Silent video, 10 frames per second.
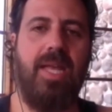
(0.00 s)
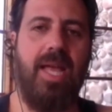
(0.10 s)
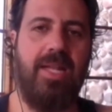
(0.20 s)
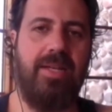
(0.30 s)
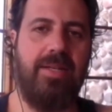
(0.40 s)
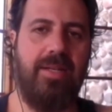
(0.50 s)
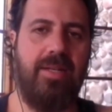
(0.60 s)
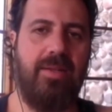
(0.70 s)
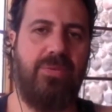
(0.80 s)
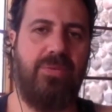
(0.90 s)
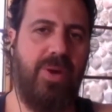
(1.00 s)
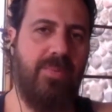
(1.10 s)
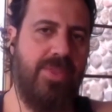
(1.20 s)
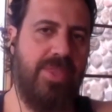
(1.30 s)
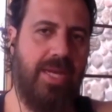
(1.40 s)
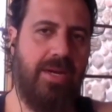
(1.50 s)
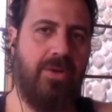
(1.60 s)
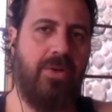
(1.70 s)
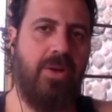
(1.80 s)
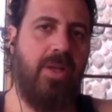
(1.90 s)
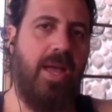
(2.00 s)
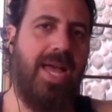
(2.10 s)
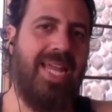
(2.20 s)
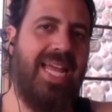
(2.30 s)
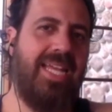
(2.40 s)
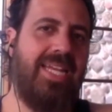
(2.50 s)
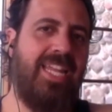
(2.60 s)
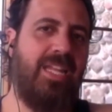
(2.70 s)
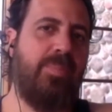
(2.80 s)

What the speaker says: And from there, I had a